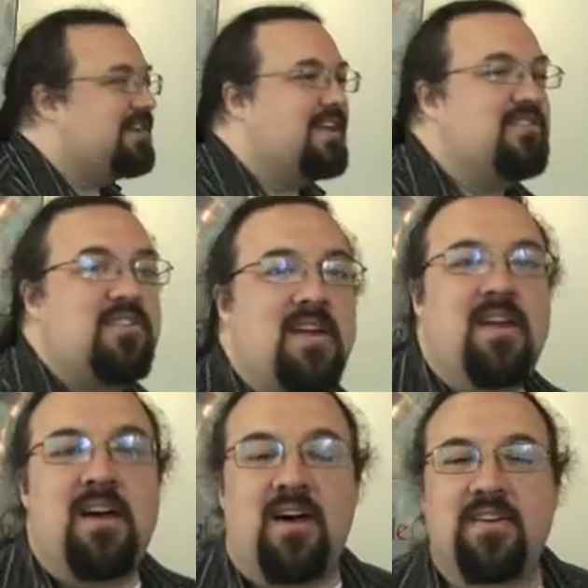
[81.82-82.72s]
knowledge,
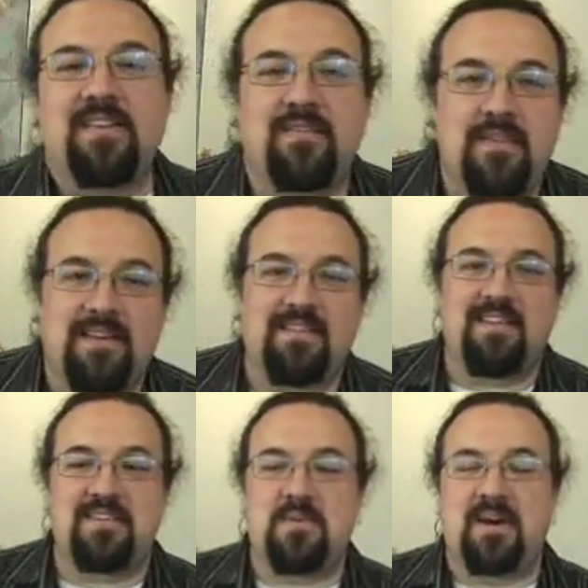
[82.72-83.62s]
all kinds of things. It's
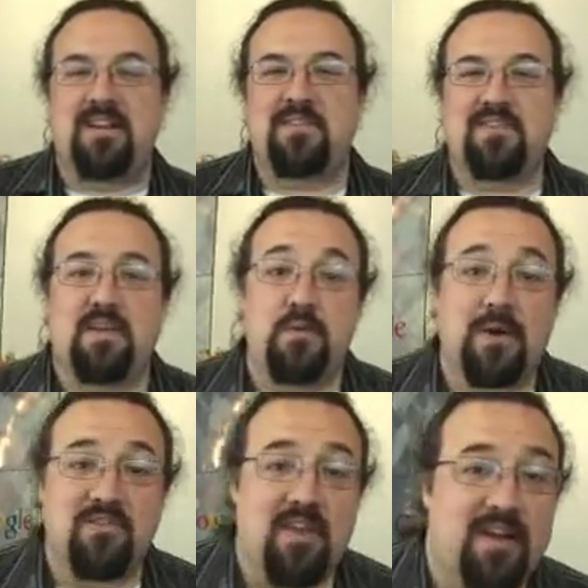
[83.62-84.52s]
actually quite interesting. If you
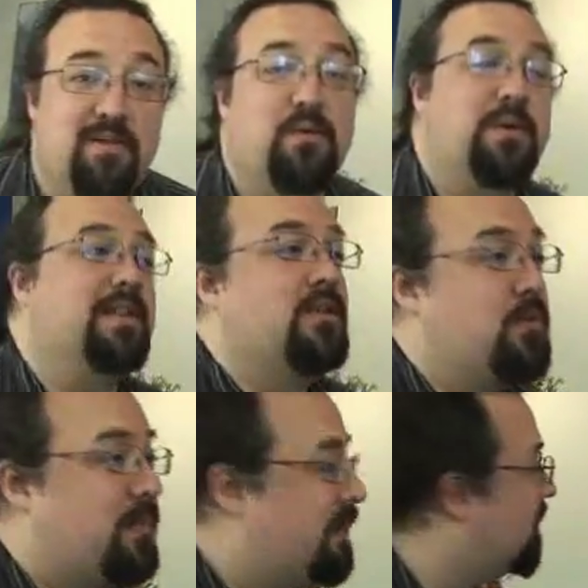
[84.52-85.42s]
watch long enough, it will
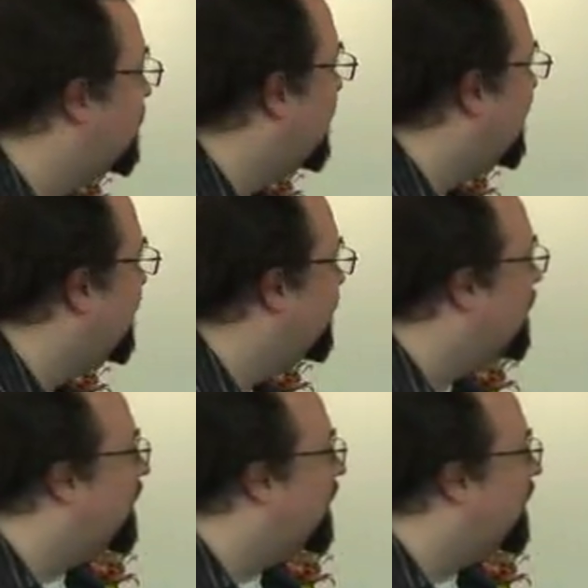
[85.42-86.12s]
loop. We do